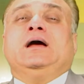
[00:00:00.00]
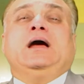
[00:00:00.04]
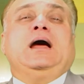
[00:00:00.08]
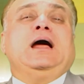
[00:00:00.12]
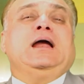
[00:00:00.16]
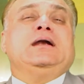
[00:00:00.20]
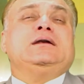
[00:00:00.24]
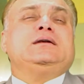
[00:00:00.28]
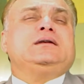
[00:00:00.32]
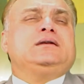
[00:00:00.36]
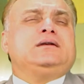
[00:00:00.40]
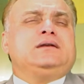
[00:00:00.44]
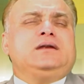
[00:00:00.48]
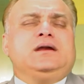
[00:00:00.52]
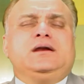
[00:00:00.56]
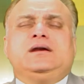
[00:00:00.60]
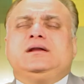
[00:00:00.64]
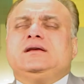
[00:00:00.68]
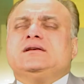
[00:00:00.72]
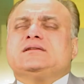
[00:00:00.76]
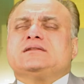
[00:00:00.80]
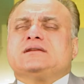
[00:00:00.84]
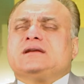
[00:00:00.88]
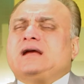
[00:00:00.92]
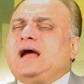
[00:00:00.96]
and
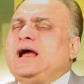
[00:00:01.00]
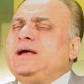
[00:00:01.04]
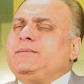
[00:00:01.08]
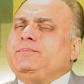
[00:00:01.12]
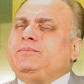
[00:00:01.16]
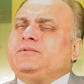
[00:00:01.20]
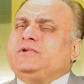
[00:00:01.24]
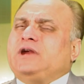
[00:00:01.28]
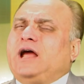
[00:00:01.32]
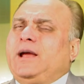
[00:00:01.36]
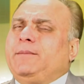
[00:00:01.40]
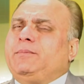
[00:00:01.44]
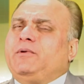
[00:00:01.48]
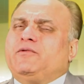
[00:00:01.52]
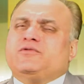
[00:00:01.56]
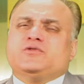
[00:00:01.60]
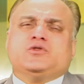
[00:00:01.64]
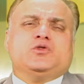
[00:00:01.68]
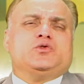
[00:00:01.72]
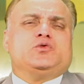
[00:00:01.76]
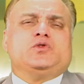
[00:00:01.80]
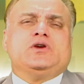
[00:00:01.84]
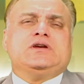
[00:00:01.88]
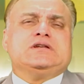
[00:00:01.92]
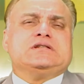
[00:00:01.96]
tedious type of
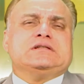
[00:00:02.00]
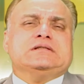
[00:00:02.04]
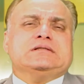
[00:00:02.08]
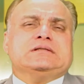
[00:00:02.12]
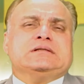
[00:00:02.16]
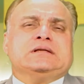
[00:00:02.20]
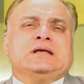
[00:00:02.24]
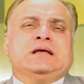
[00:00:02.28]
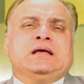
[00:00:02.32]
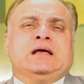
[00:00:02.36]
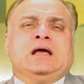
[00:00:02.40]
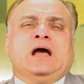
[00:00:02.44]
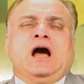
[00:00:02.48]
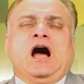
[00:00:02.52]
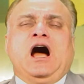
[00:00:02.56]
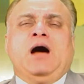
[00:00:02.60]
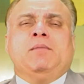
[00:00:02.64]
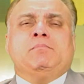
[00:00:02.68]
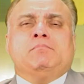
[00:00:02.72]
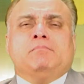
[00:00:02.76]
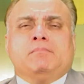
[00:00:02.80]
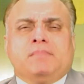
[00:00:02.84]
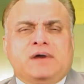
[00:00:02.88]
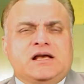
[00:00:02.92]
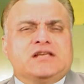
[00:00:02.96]
situations. I
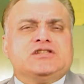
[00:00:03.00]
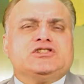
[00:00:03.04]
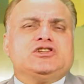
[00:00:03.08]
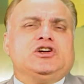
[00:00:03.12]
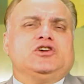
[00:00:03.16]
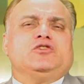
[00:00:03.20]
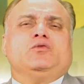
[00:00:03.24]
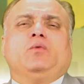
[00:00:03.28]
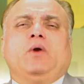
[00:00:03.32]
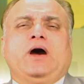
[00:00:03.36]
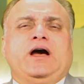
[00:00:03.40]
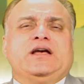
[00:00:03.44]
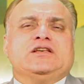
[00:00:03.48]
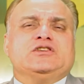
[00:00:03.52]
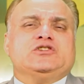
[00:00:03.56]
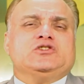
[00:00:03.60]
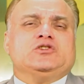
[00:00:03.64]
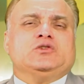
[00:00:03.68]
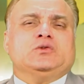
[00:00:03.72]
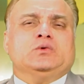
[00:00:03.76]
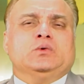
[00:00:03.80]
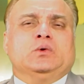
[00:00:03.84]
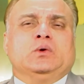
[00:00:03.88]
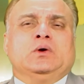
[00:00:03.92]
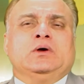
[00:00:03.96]
must
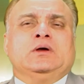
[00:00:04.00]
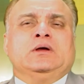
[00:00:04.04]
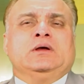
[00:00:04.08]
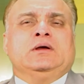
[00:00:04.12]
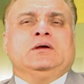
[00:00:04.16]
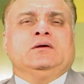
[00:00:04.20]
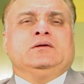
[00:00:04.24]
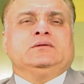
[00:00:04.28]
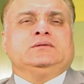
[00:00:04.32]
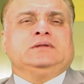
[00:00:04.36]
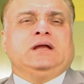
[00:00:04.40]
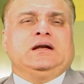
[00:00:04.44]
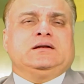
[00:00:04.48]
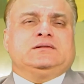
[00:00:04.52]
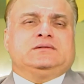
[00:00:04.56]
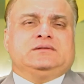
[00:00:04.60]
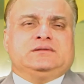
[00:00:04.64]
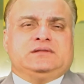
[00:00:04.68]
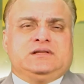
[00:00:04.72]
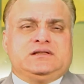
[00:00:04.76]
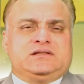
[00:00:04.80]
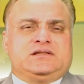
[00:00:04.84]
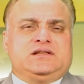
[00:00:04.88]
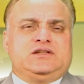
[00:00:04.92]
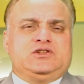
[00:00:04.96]
advise you
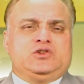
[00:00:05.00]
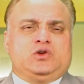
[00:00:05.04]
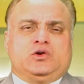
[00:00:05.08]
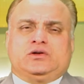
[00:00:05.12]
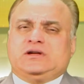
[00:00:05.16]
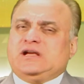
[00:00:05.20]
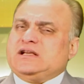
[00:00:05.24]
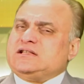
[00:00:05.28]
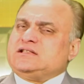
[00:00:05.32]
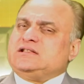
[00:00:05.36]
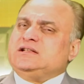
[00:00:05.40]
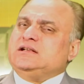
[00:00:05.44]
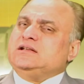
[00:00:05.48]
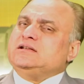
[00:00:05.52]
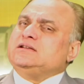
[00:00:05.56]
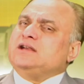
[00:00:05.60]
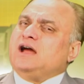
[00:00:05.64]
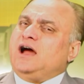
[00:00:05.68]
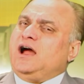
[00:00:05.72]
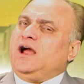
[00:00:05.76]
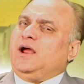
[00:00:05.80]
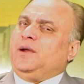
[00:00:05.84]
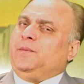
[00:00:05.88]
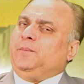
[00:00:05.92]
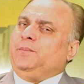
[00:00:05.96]
that this is your testing
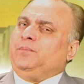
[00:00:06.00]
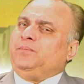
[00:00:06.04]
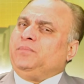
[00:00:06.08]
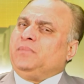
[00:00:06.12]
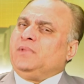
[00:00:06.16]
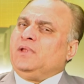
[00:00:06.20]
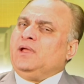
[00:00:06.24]
time.